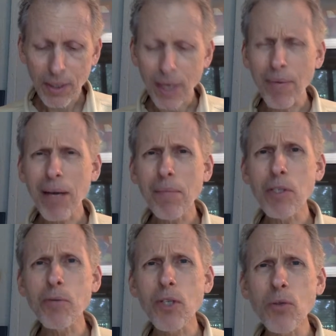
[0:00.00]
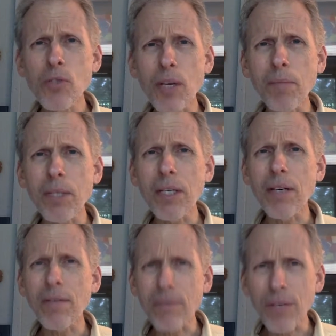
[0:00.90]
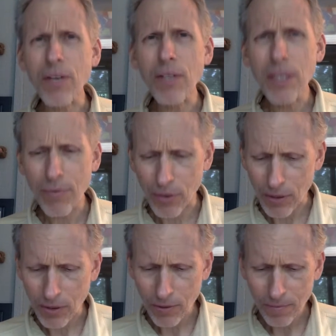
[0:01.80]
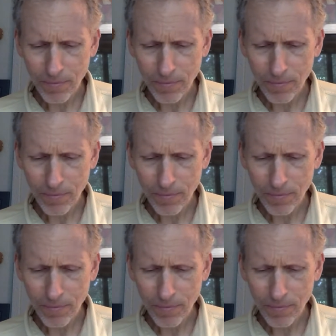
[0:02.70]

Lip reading: a man must do something very different.